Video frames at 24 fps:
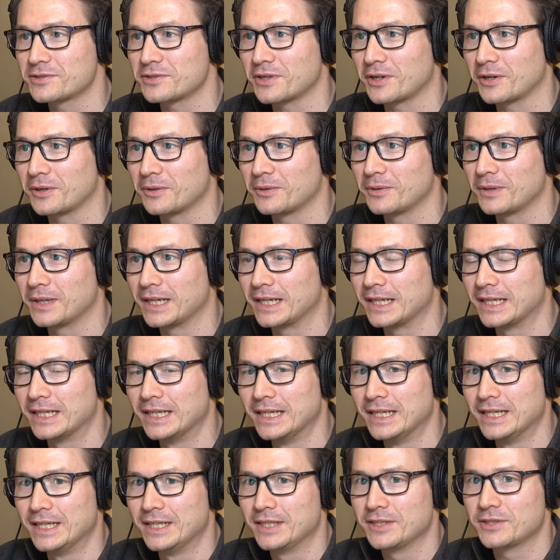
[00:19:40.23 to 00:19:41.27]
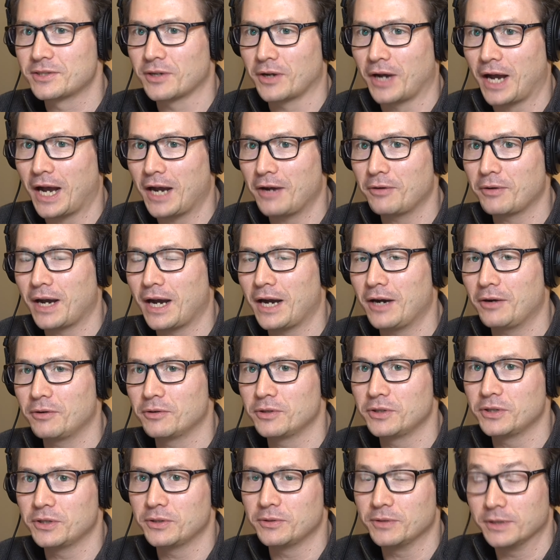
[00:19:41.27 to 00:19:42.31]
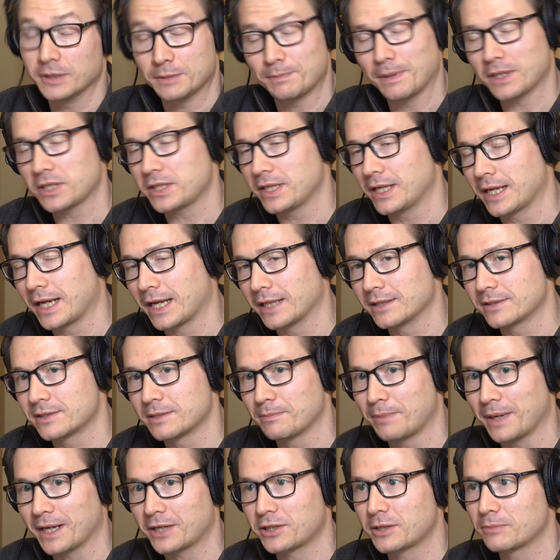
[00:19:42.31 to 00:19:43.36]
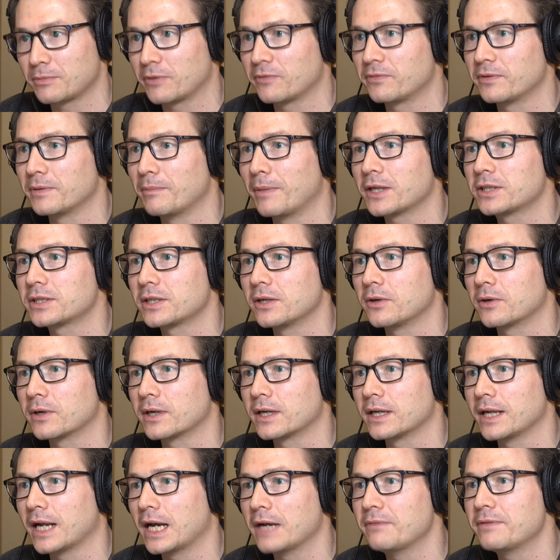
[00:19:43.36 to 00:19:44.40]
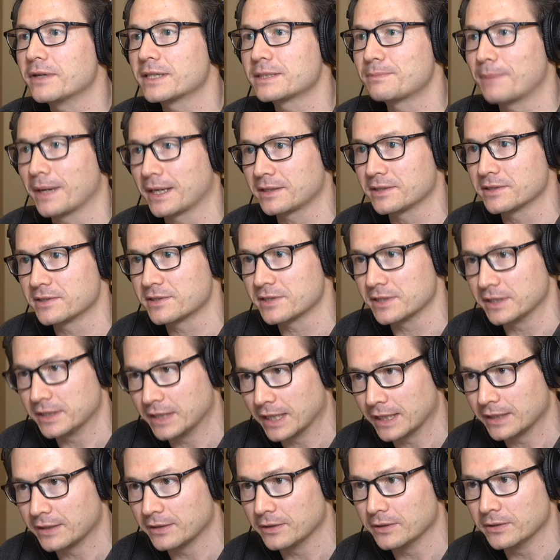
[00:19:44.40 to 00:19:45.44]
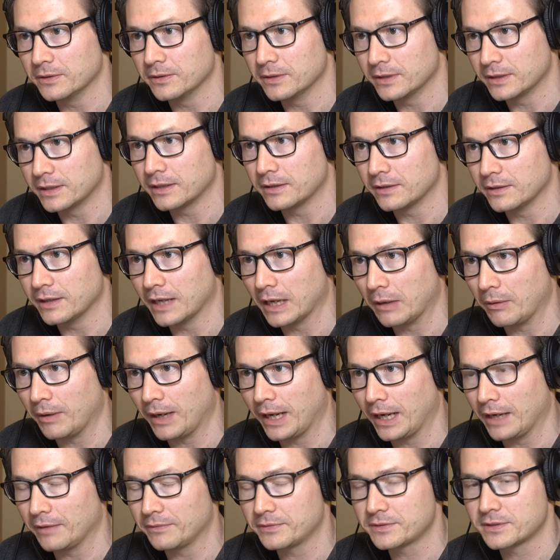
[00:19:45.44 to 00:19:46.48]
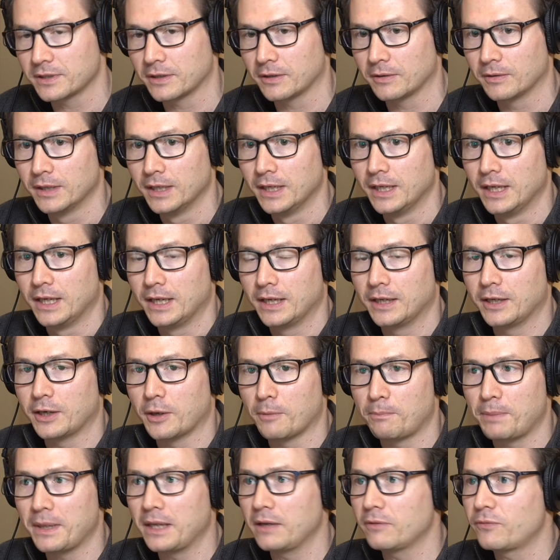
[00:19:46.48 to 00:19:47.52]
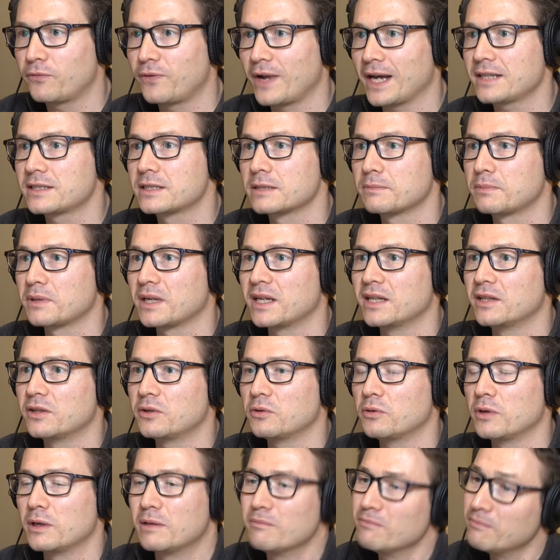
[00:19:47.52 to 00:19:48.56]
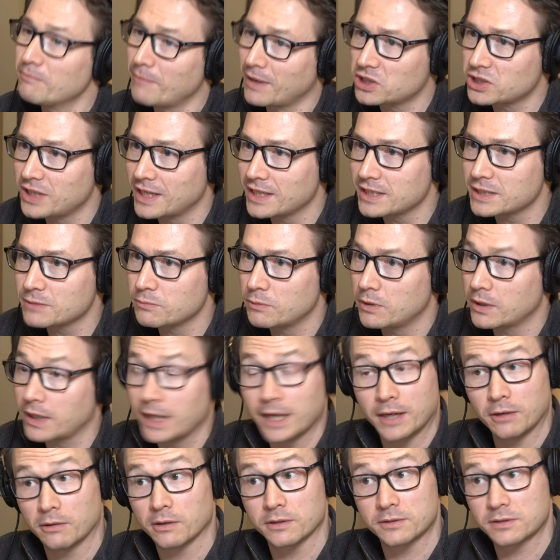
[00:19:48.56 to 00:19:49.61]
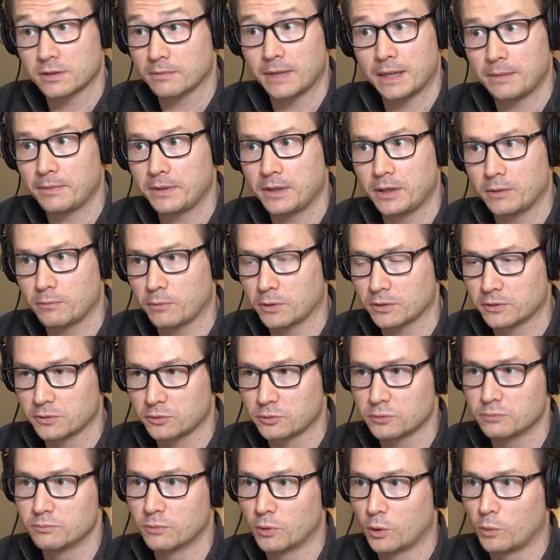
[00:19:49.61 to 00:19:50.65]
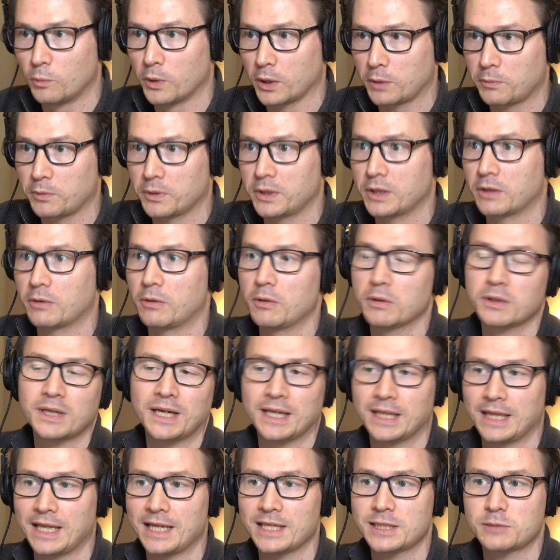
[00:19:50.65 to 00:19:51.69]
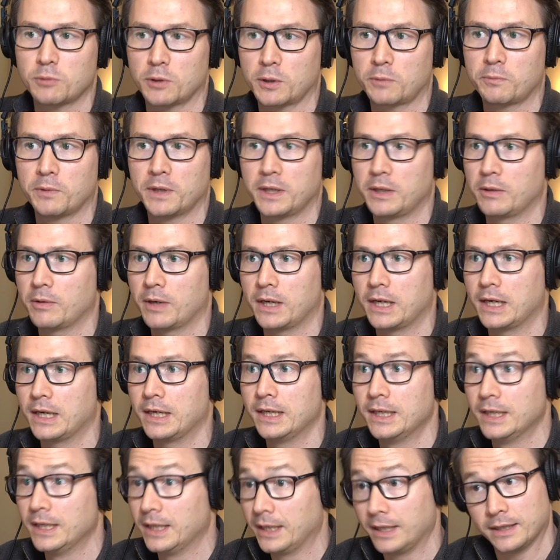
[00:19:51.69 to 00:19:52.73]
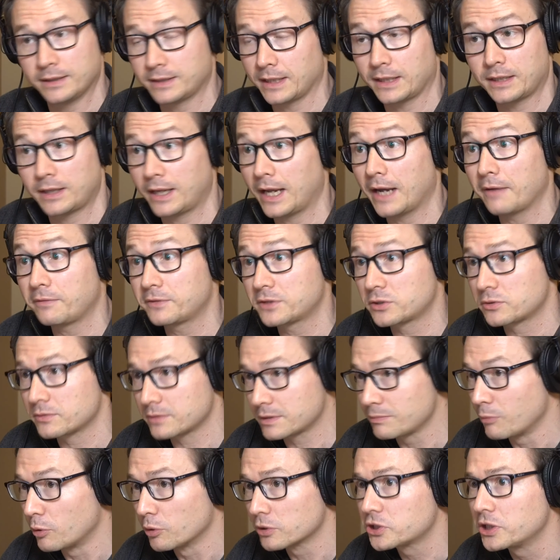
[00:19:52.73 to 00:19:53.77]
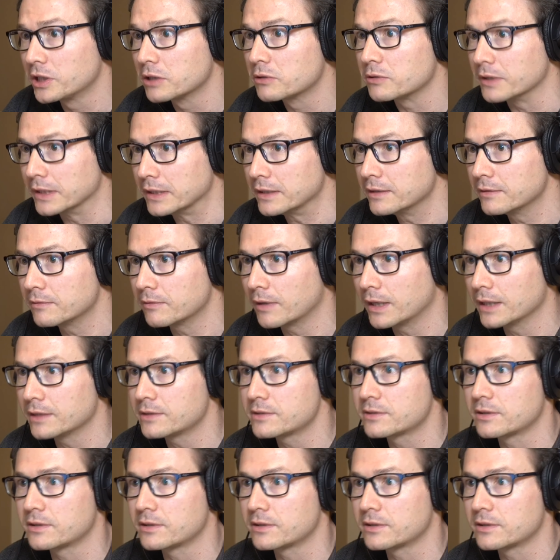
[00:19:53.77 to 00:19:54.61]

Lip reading: So how you, especially against the backdrop of a much longer life expectancy that you now have, so being flexible and doing much less work, and also maybe you want to do more work when you're older and less work when you have small children, right?